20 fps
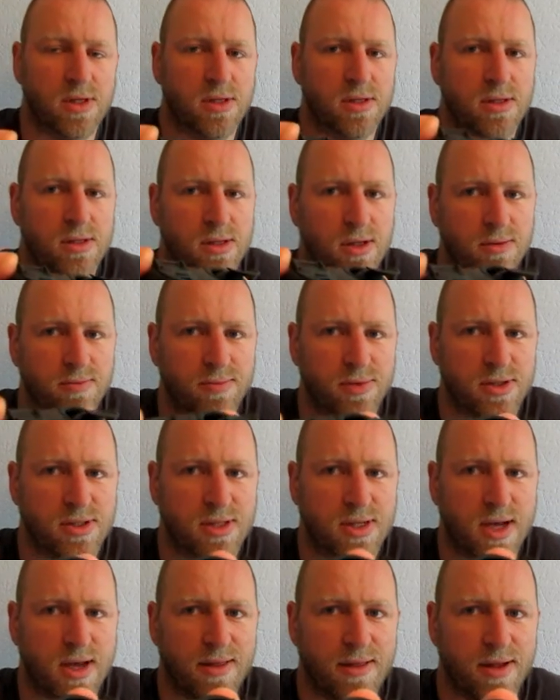don't be
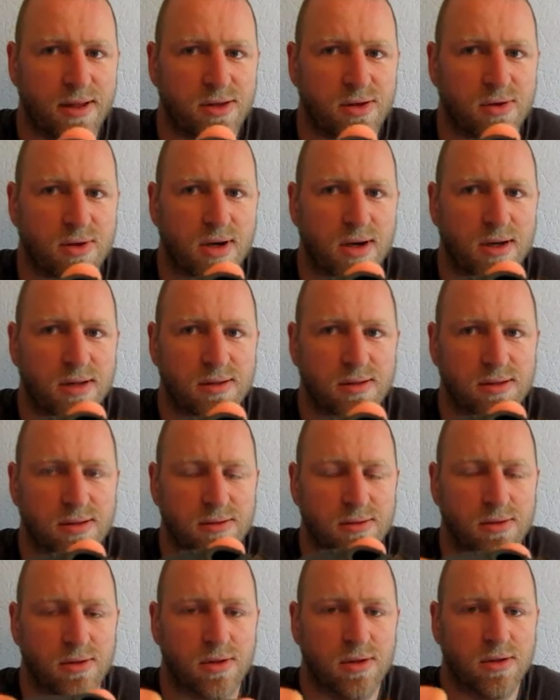scared that you can't
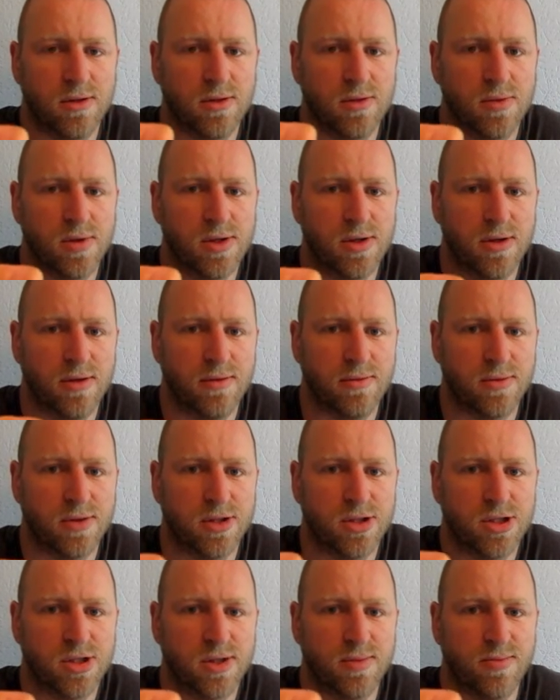or you will not
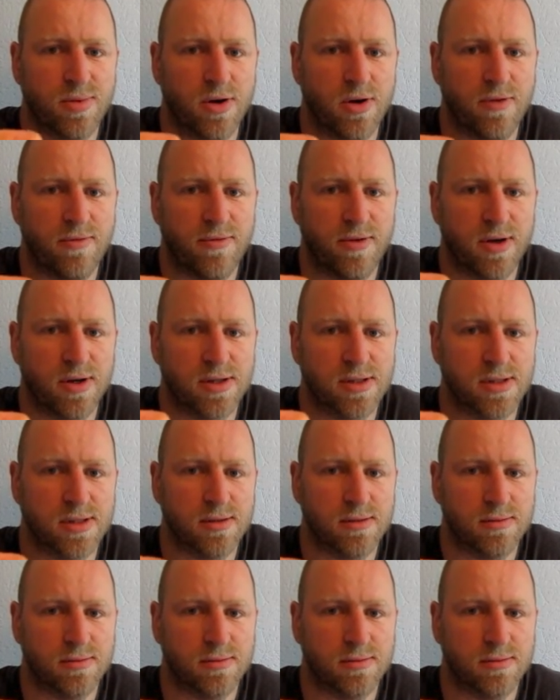reach the perfect